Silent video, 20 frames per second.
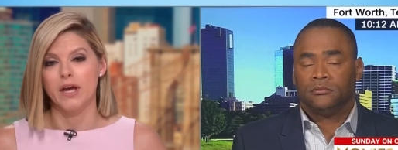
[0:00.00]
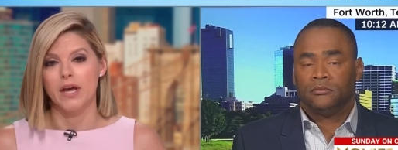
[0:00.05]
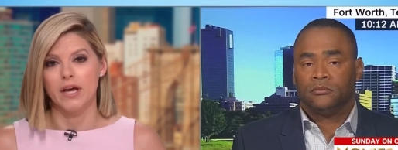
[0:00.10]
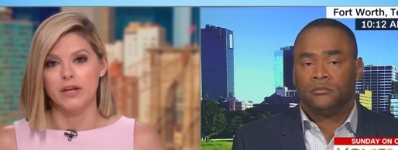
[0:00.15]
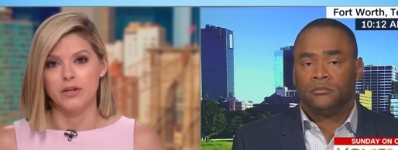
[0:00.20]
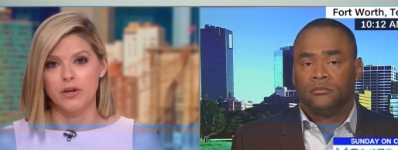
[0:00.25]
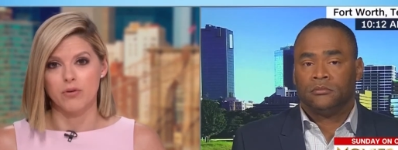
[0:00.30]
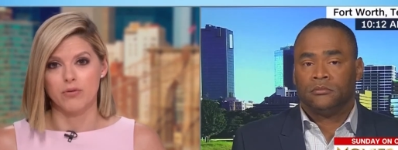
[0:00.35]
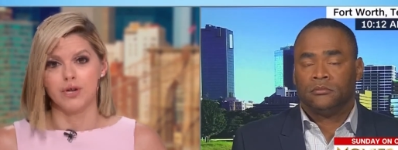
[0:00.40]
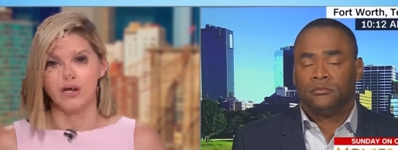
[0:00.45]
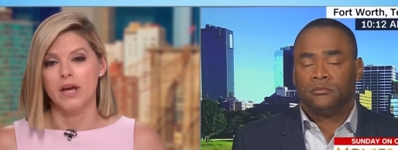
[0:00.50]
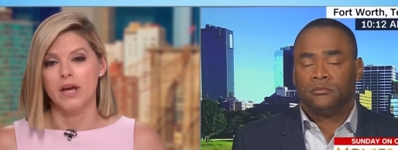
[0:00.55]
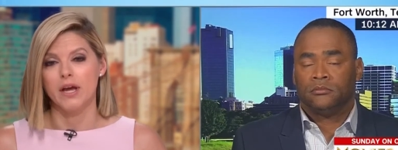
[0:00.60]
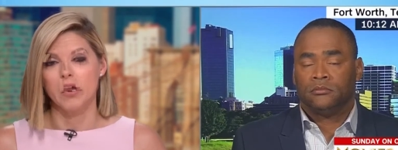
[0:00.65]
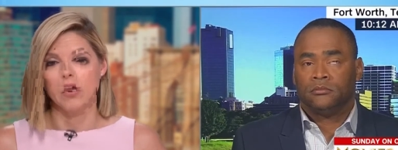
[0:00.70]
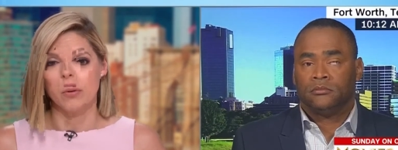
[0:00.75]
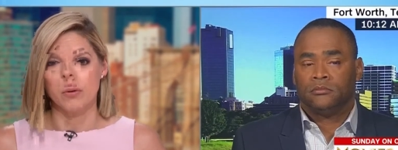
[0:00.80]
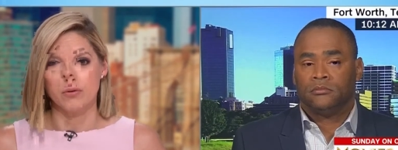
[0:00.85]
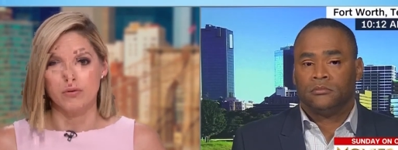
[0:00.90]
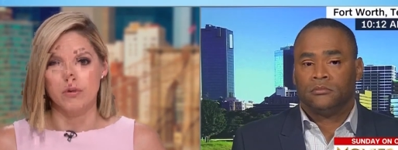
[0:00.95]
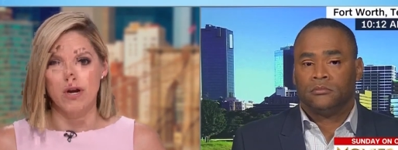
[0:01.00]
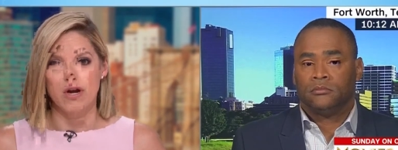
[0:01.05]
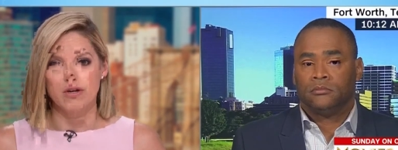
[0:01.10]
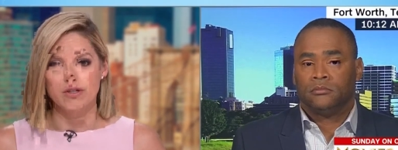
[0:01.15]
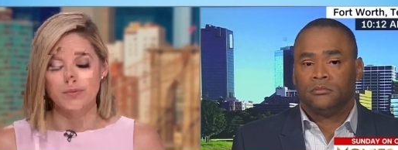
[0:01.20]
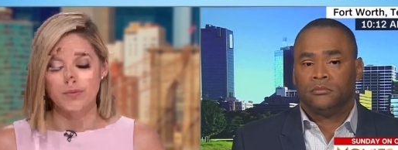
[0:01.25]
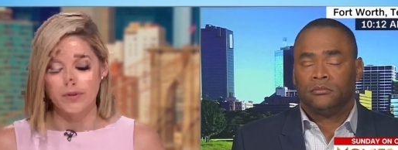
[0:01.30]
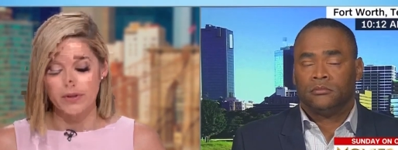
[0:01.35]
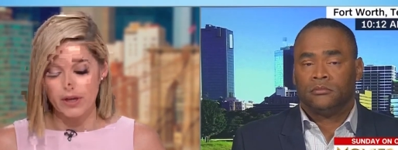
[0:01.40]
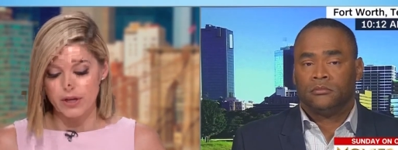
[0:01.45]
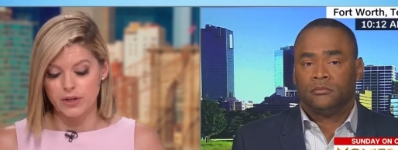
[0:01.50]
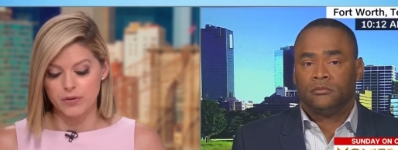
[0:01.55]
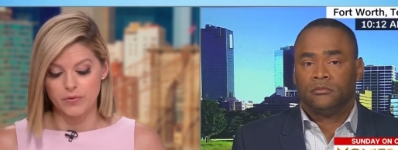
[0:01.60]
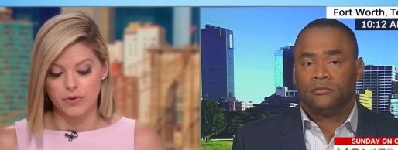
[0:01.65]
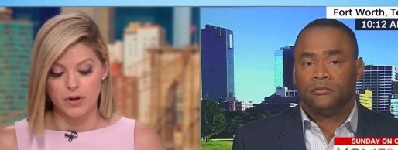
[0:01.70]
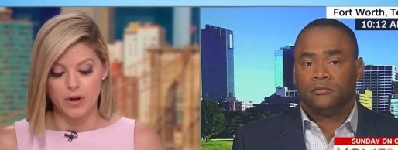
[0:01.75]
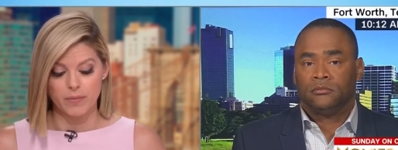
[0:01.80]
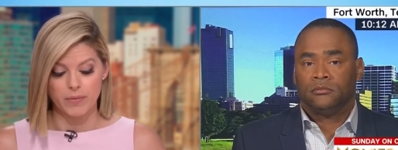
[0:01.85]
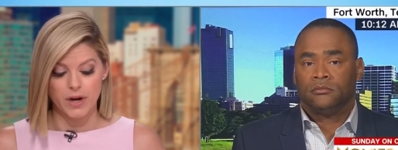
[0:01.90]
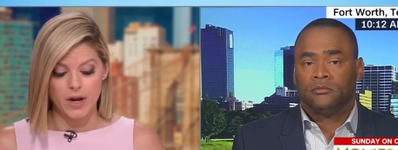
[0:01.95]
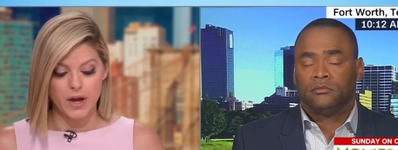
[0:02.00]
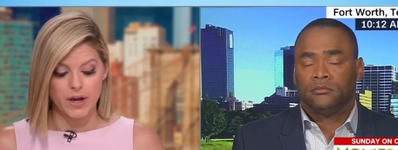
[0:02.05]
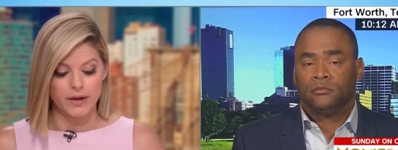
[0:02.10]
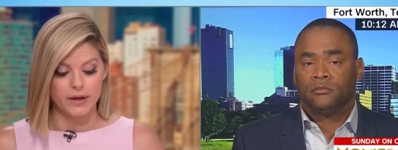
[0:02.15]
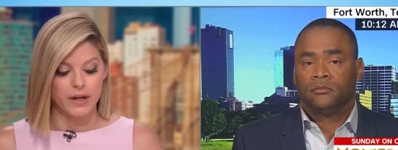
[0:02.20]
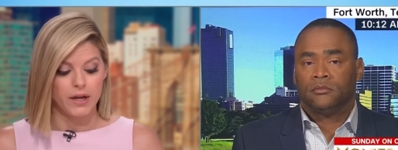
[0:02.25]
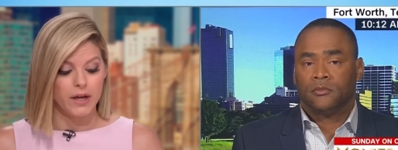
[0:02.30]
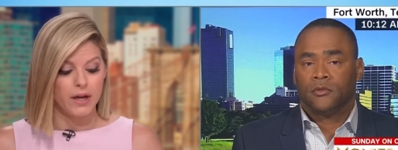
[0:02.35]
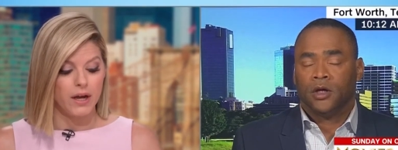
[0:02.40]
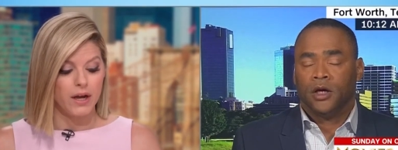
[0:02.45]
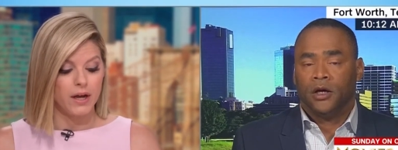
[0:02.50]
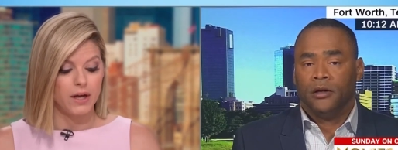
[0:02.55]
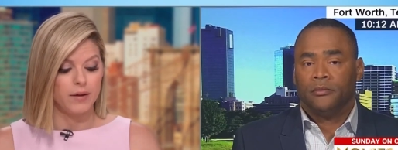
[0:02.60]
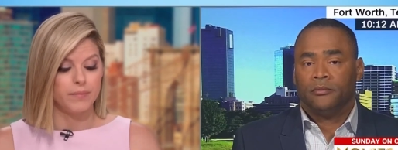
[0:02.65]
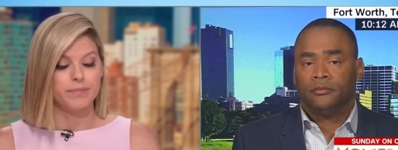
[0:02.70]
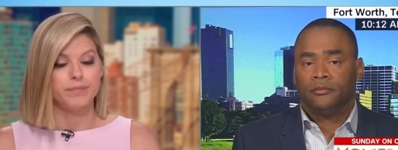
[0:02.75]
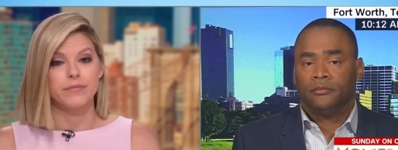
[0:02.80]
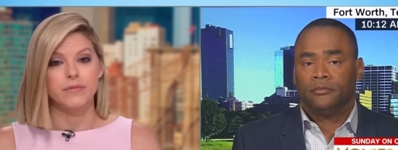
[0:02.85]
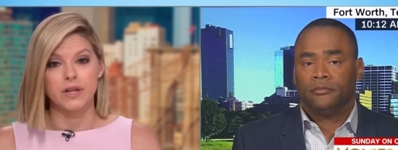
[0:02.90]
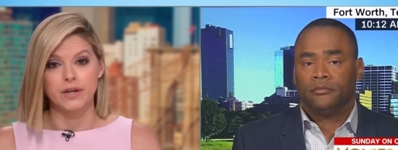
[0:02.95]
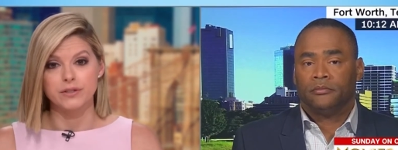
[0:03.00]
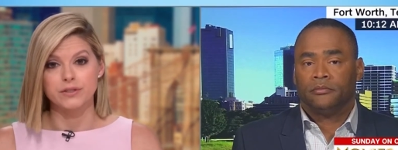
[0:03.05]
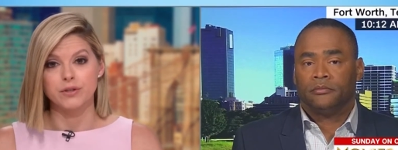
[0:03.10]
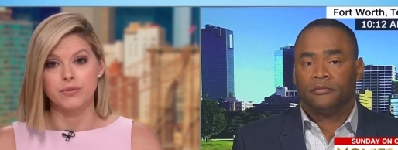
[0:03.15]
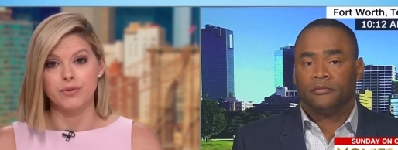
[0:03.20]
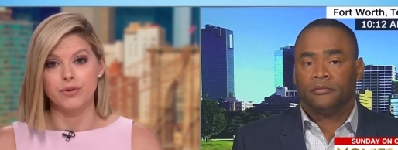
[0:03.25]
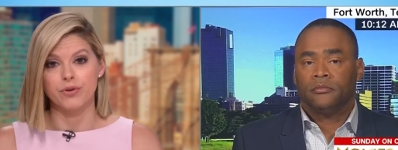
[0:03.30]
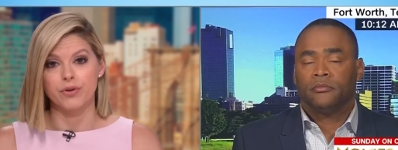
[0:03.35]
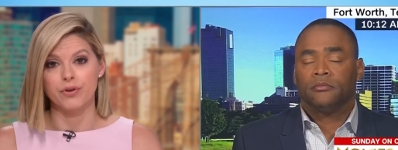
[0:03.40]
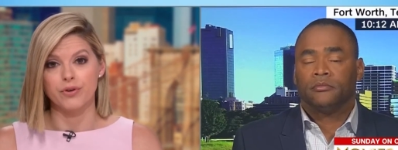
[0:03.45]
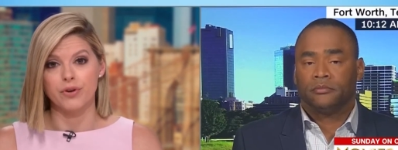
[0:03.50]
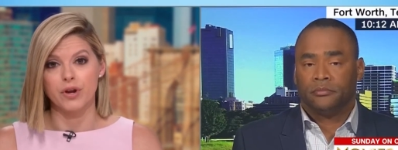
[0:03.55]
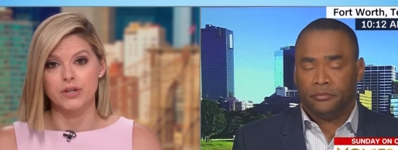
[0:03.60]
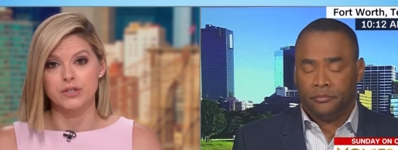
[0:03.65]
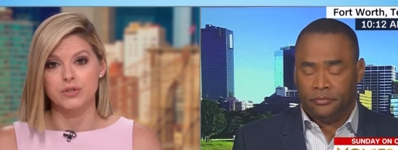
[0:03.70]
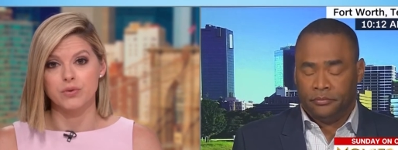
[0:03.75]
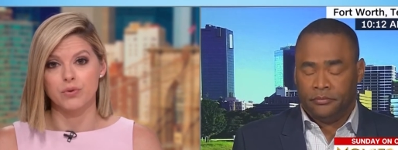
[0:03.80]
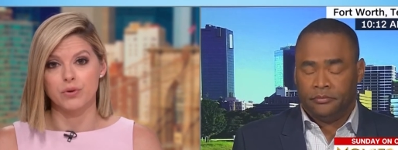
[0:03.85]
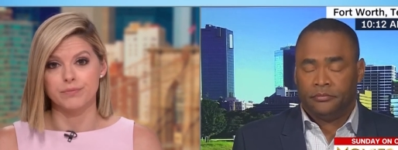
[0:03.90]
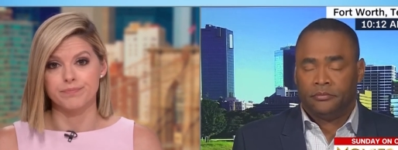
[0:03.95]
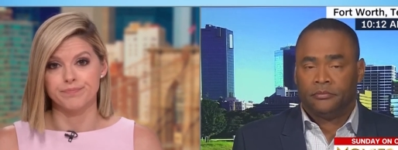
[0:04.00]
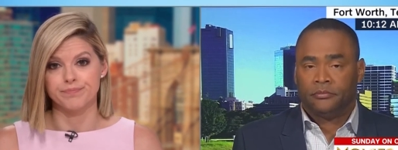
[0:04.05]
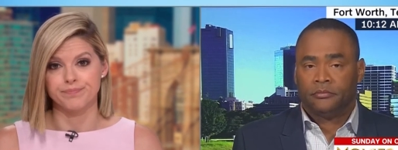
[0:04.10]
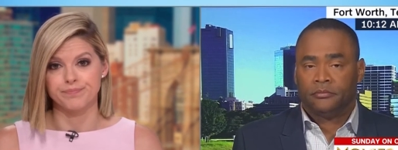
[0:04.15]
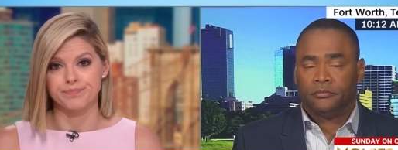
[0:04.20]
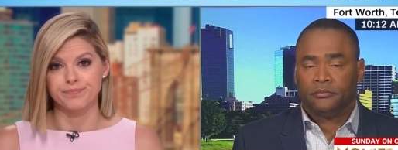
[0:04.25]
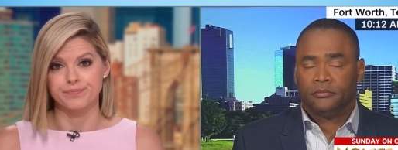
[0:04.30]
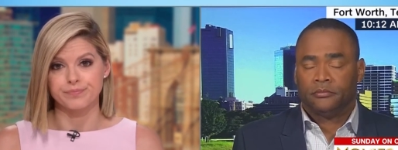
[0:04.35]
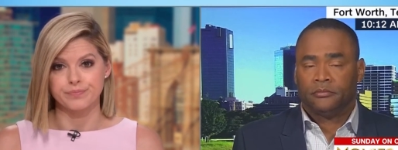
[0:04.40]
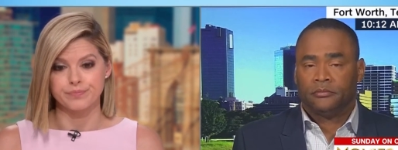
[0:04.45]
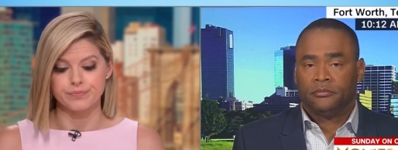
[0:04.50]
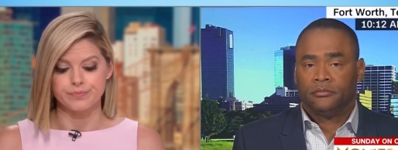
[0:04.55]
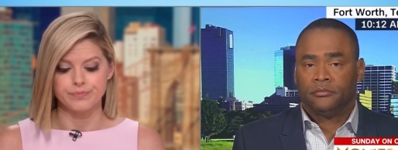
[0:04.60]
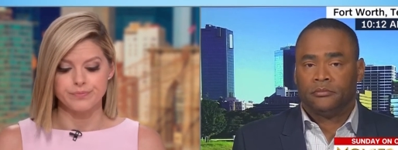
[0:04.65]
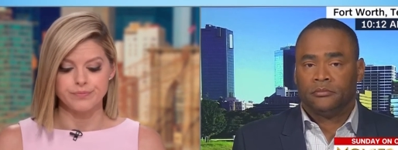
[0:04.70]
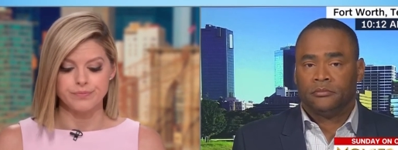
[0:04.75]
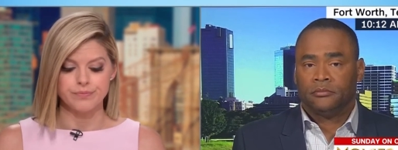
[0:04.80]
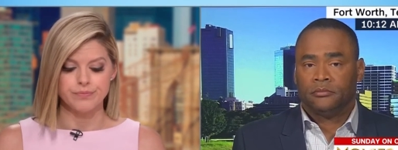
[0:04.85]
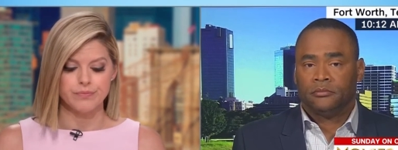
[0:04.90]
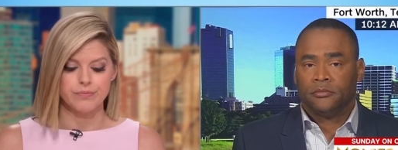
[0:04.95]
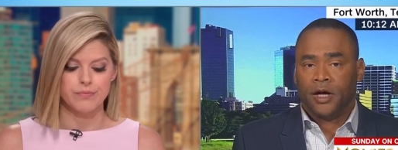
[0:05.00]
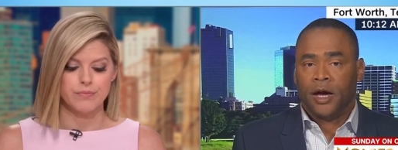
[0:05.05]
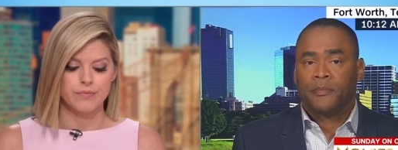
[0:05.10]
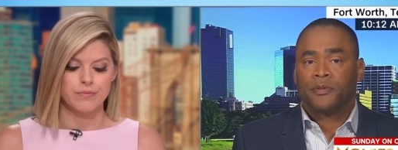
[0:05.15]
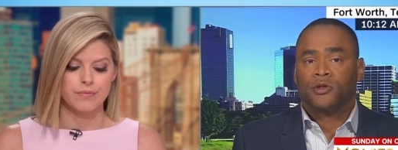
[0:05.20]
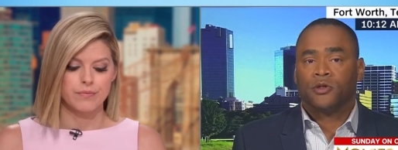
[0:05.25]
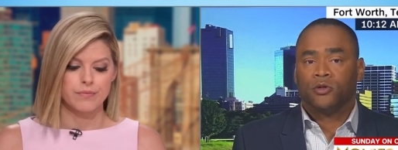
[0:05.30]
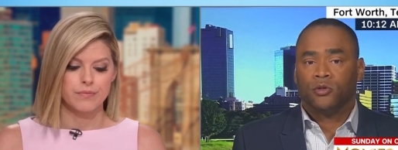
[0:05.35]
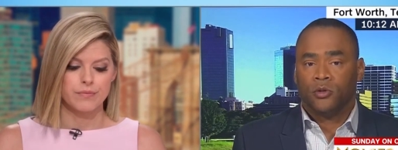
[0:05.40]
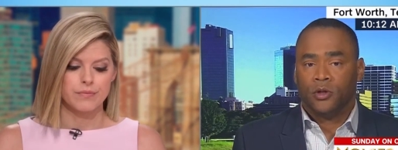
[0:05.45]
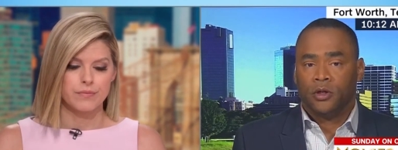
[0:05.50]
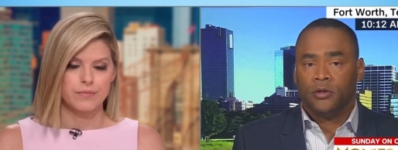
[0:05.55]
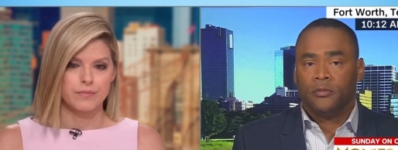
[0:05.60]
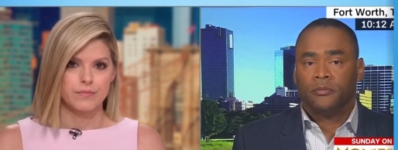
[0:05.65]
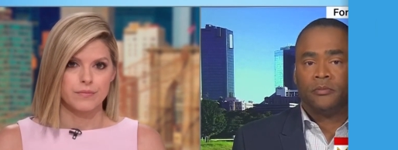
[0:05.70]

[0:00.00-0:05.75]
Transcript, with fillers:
Speaker 1: and no one else should. Congressman, thank you for coming on. Um, let us know when you go on your next tour.
Speaker 2: Absolutely.